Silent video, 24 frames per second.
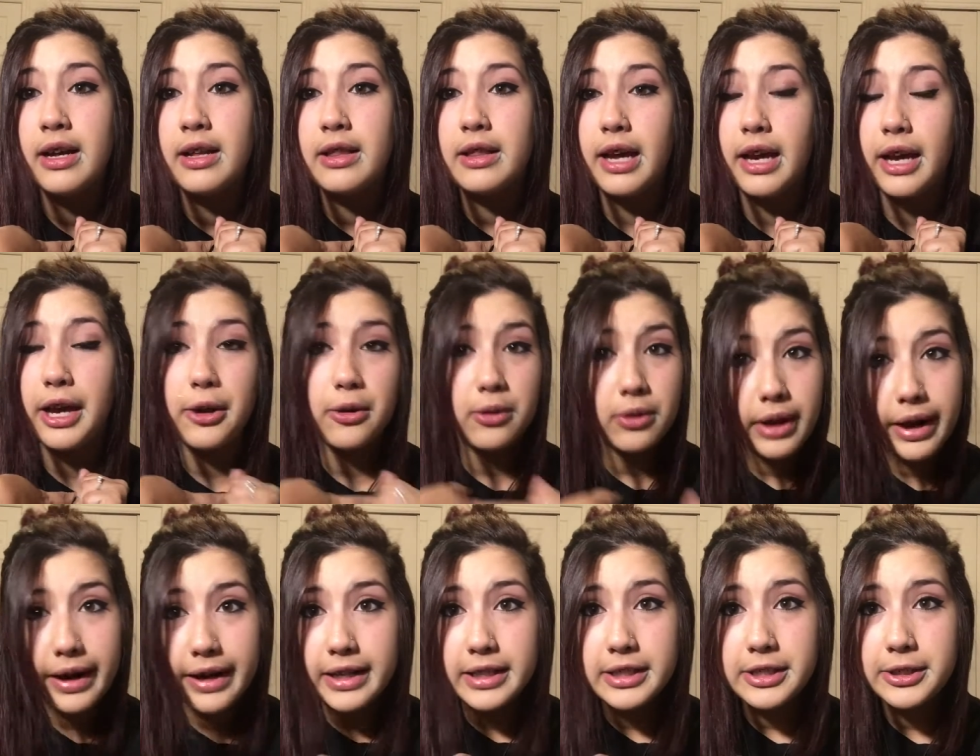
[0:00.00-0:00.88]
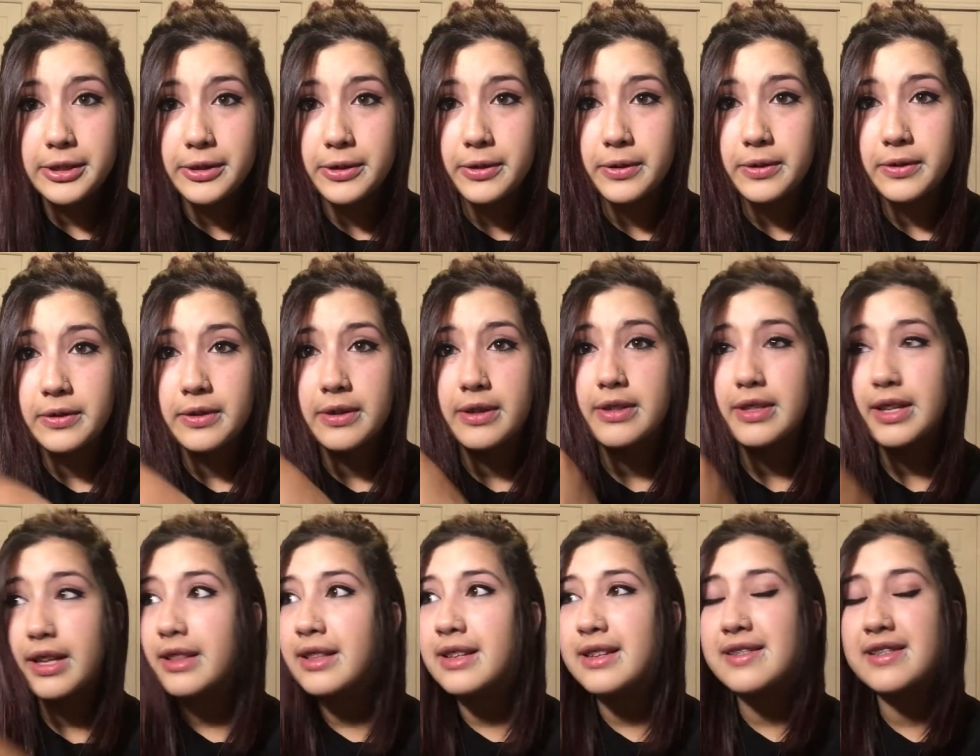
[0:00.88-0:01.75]
that you'd like to.
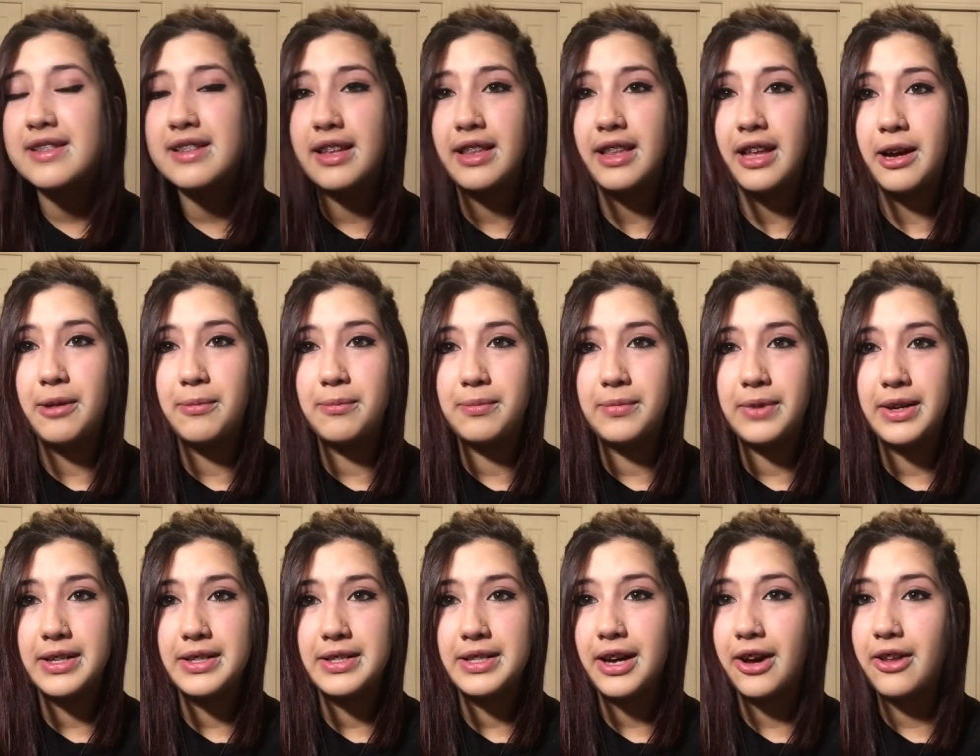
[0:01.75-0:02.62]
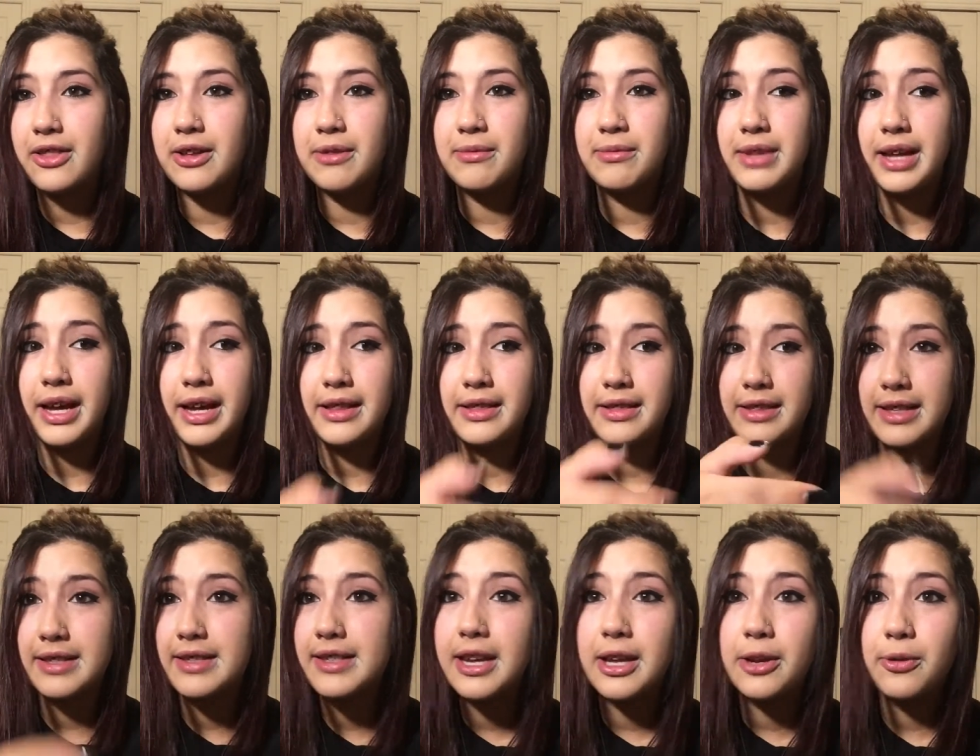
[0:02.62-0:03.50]
Send this to them and tell them that
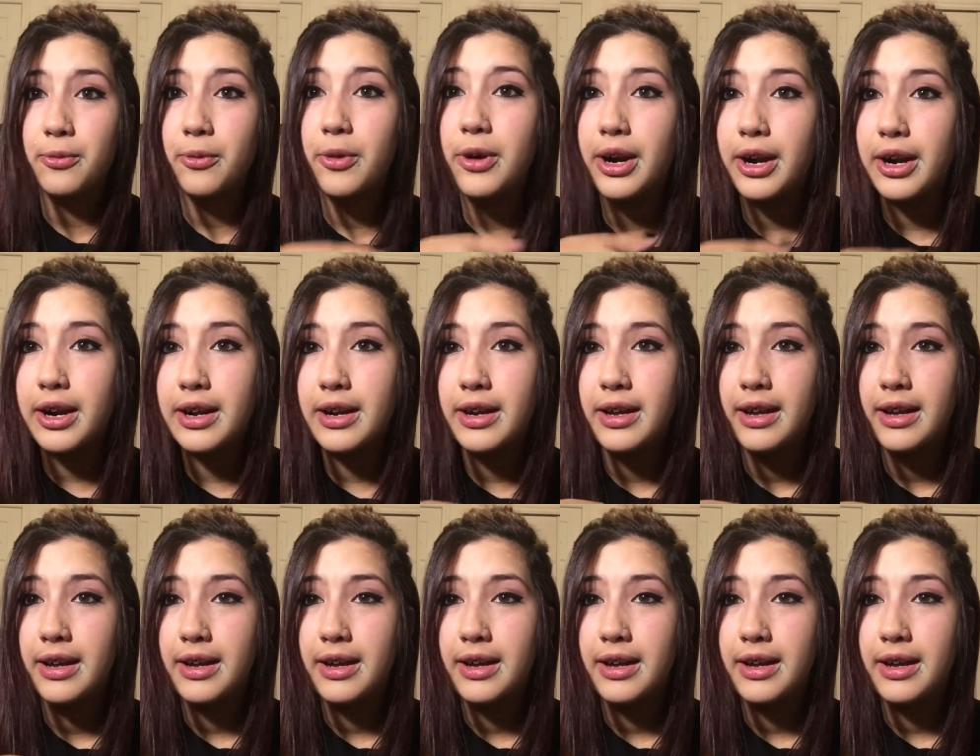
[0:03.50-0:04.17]
this can work,